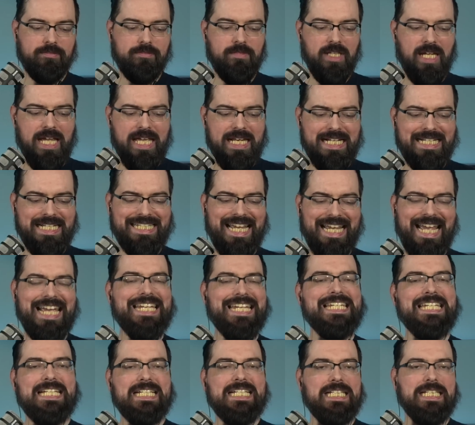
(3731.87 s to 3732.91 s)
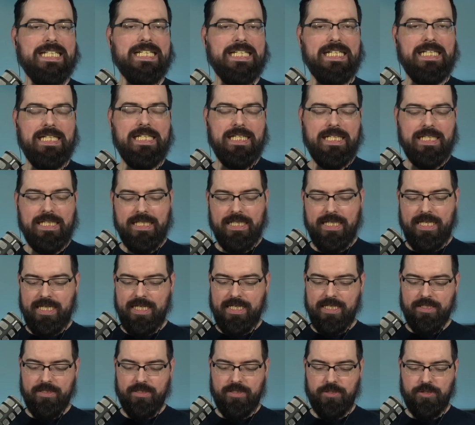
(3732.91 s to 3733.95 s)
and it technically
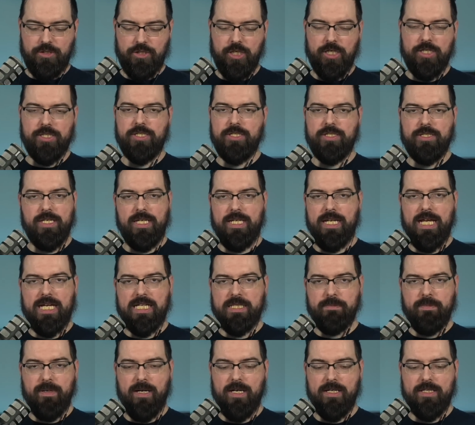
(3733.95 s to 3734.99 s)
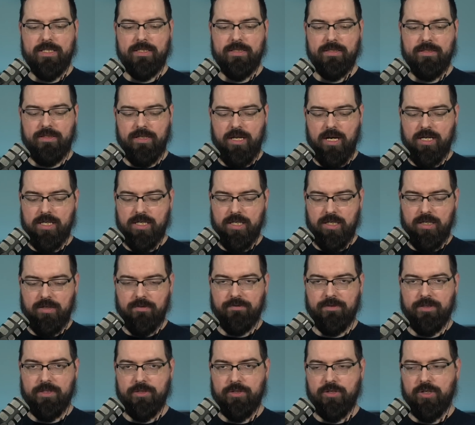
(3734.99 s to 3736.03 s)
is just an Xbox
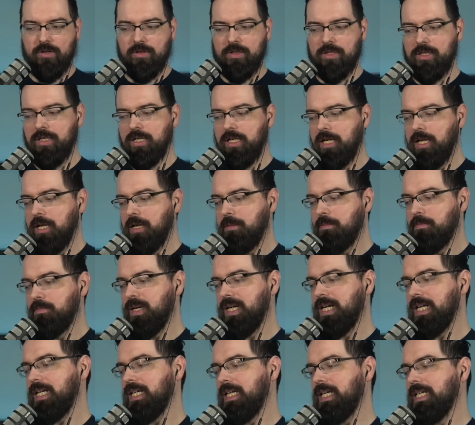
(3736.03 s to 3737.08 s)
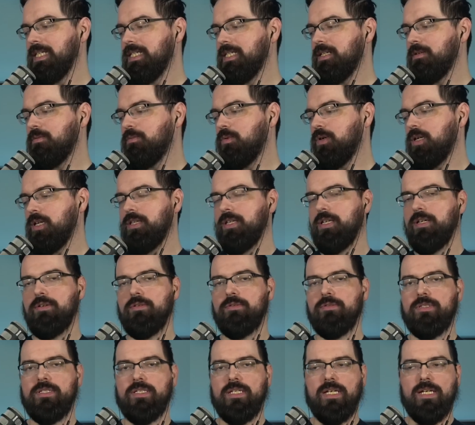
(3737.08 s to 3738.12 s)
knockoff controller, but it isn't one of
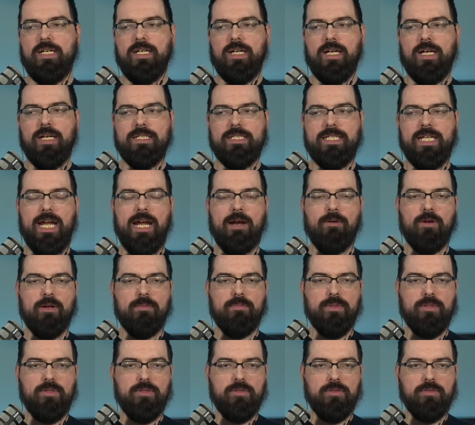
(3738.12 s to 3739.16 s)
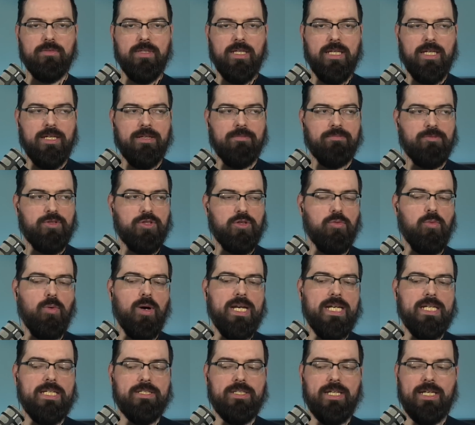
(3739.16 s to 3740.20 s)
those terrible
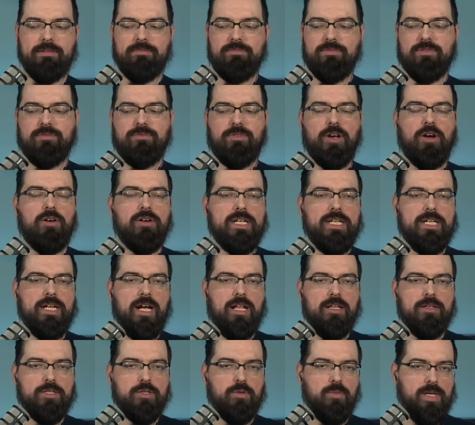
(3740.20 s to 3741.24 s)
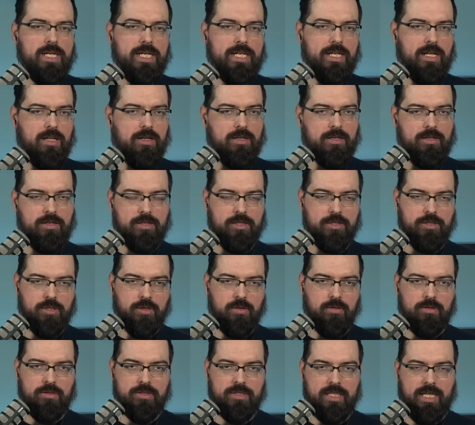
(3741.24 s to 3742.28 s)
$30, $20
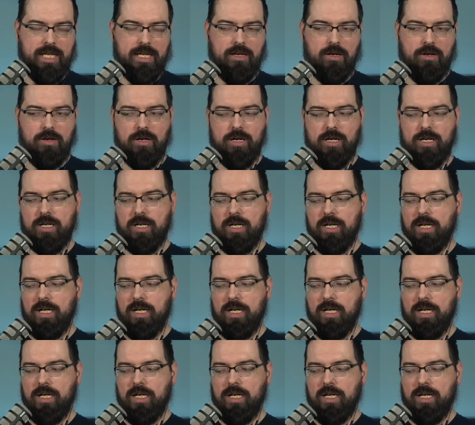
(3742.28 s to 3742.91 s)
controllers that are